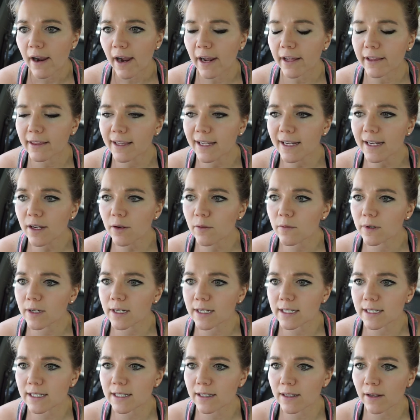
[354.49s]
I think
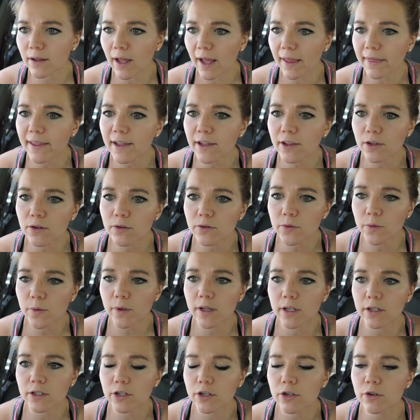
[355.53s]
those were
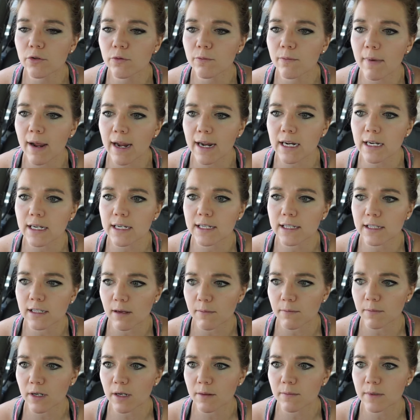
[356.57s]
the 2 main
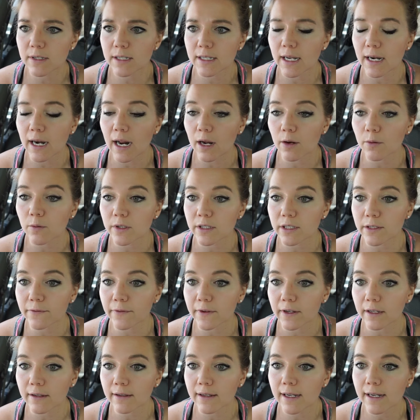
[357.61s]
symptoms that I was
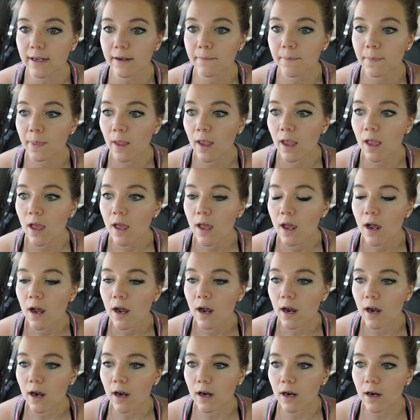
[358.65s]
feeling.
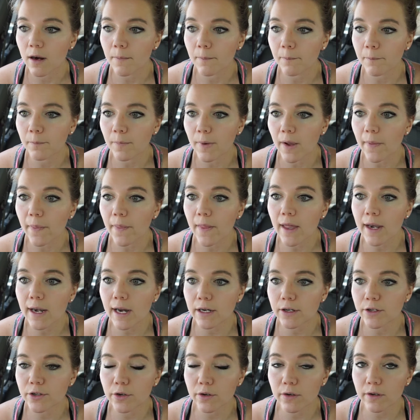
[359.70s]
And then
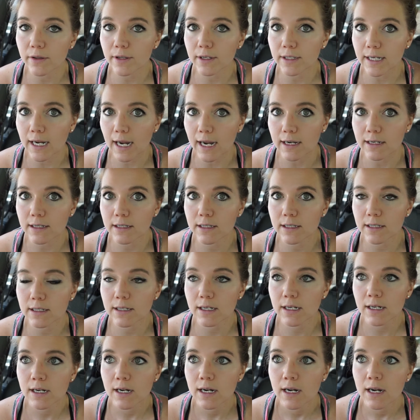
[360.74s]
I took the
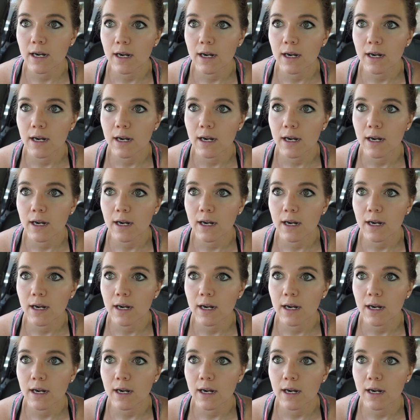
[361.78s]
test.